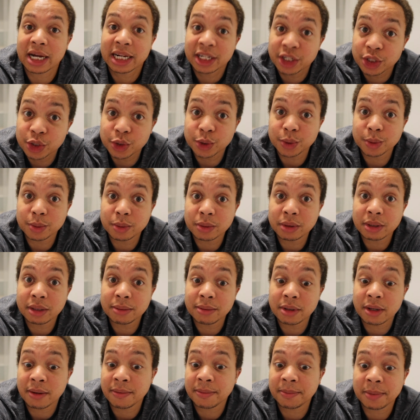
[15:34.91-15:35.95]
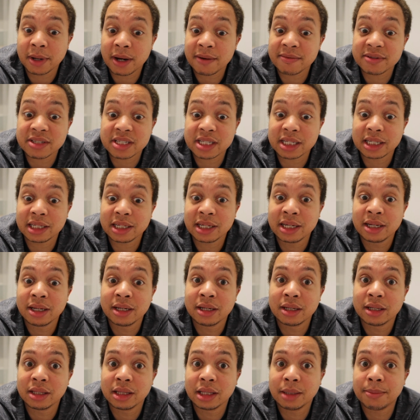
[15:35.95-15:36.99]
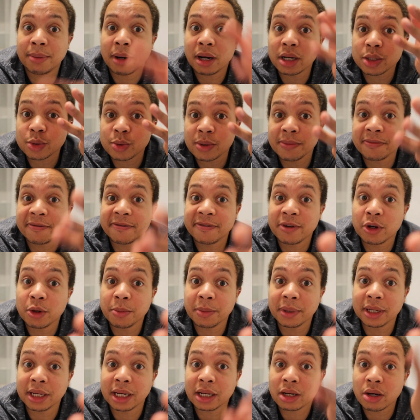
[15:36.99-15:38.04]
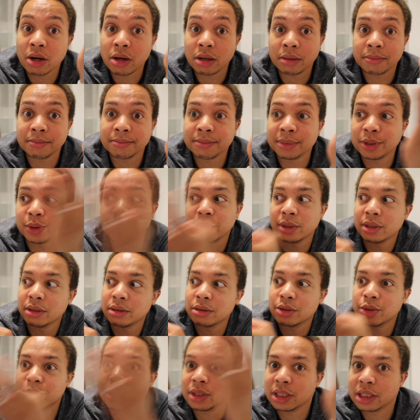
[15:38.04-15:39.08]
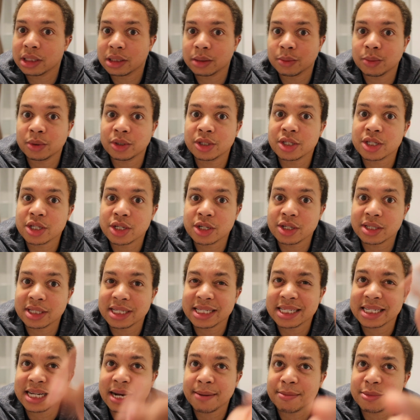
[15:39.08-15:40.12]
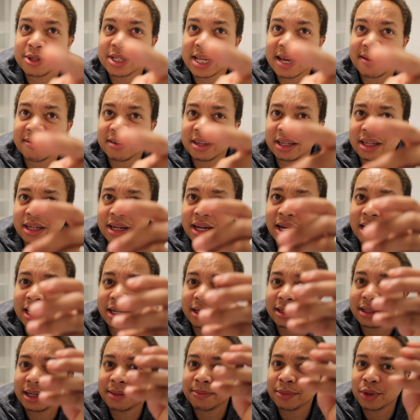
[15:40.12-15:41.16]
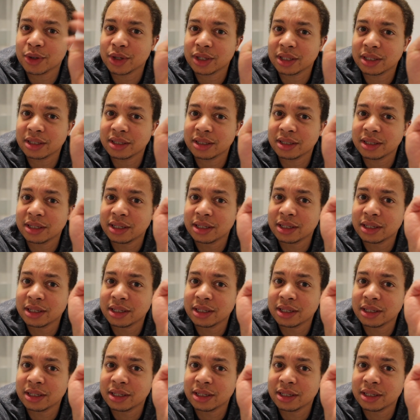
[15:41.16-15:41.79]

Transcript: I do, but obviously the parts where I'm filming I can't be doing two things at once because this camera's heavy and I'm not going to